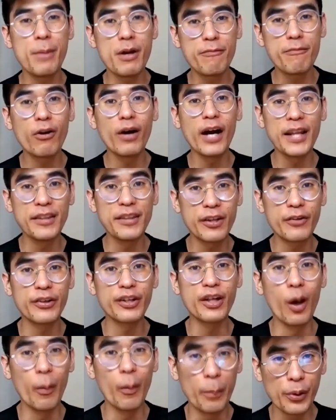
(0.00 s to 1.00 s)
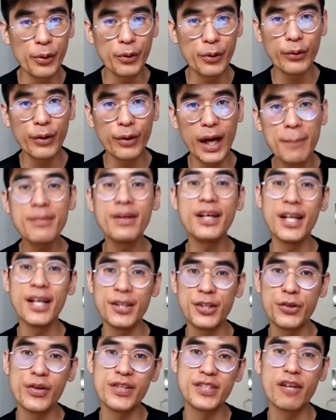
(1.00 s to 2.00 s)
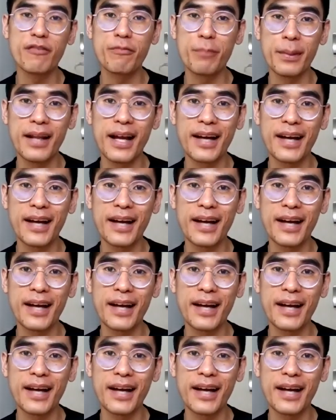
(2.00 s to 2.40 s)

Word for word: before entering a program in University of